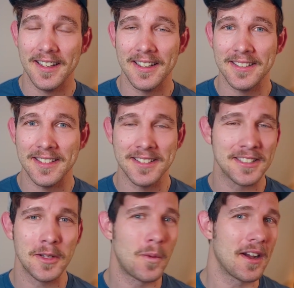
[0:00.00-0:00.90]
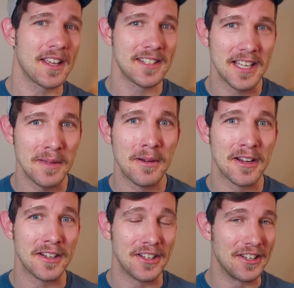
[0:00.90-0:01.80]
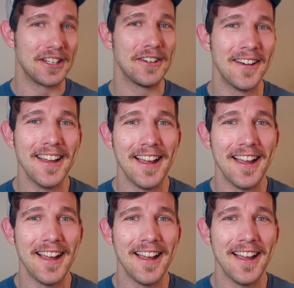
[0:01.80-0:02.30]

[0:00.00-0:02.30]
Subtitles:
Is this just a walking telemarketer?